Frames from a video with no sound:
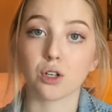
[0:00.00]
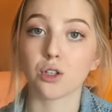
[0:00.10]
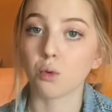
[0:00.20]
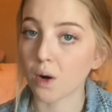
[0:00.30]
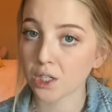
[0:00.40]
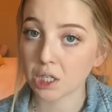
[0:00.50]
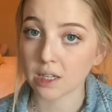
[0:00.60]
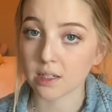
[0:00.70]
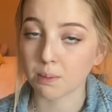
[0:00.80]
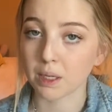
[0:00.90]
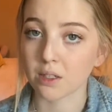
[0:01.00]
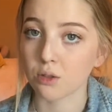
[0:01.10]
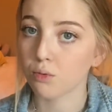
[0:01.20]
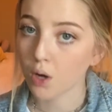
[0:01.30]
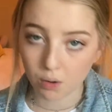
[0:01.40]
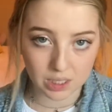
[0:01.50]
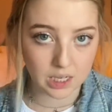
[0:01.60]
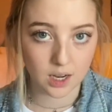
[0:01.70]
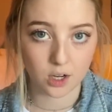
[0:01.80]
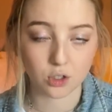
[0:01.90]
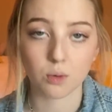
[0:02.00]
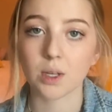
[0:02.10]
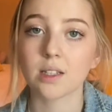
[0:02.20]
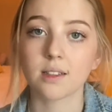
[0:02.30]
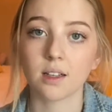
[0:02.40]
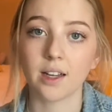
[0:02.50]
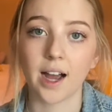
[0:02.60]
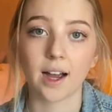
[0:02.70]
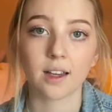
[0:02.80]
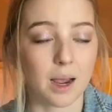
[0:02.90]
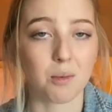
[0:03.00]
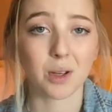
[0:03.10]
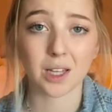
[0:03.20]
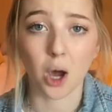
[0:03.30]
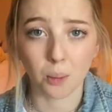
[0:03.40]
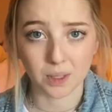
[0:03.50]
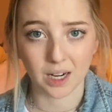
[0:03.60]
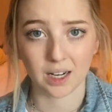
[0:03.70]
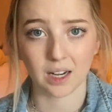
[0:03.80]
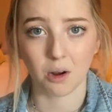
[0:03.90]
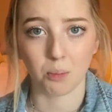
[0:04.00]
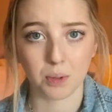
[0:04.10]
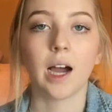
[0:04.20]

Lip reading: and you're watching this because you know a teenager with celiac, I really hope that I can help you.